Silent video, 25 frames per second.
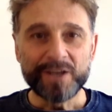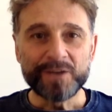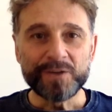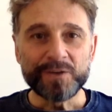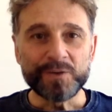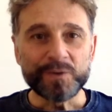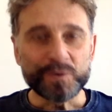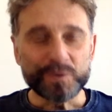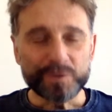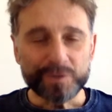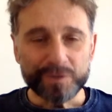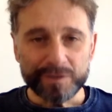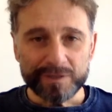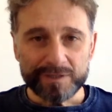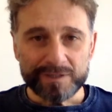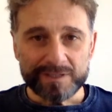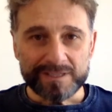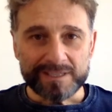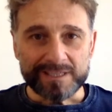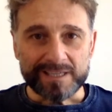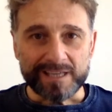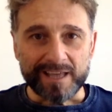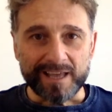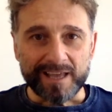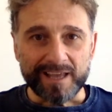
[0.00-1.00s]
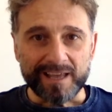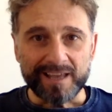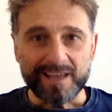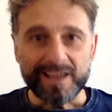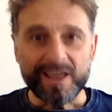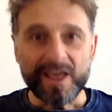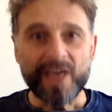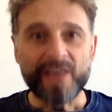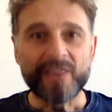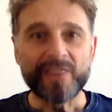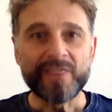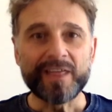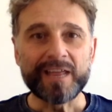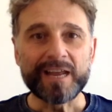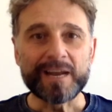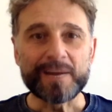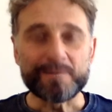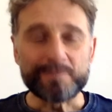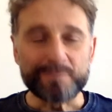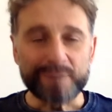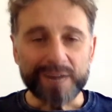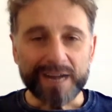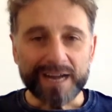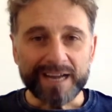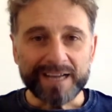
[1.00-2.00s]
You could say that a
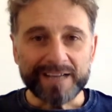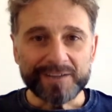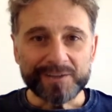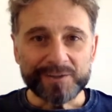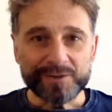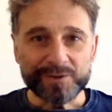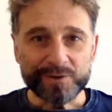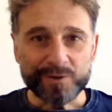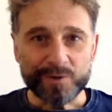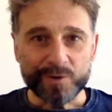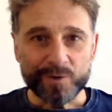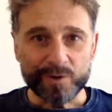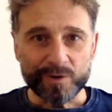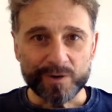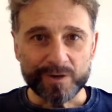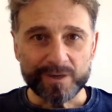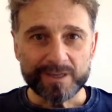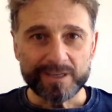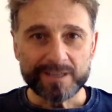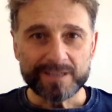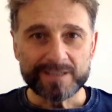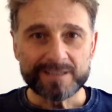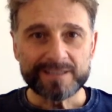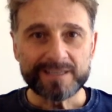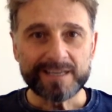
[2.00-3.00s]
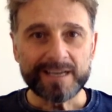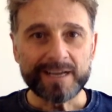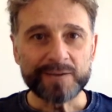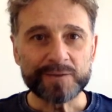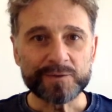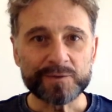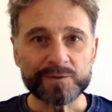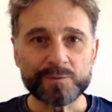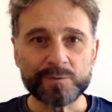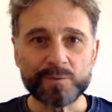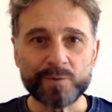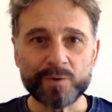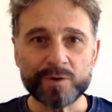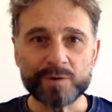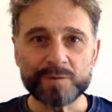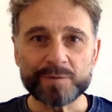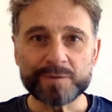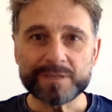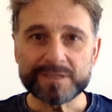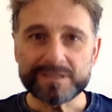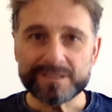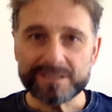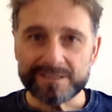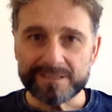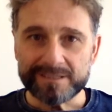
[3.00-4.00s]
minor chord sounds more
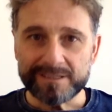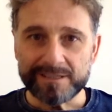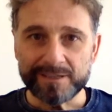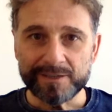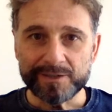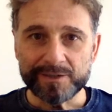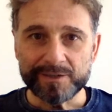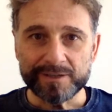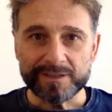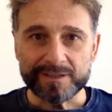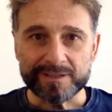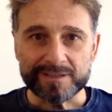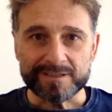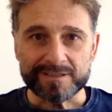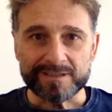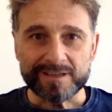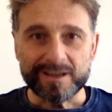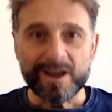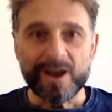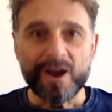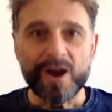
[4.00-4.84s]
mysterious